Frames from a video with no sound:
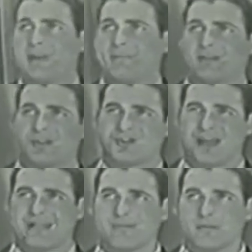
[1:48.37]
I make this
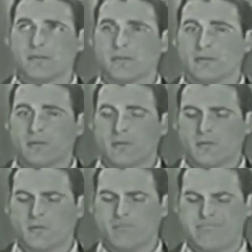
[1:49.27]
shot.
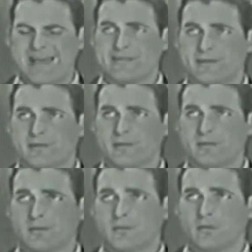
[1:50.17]
Bet.
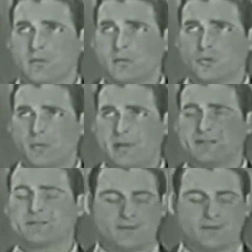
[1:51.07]
Two bets,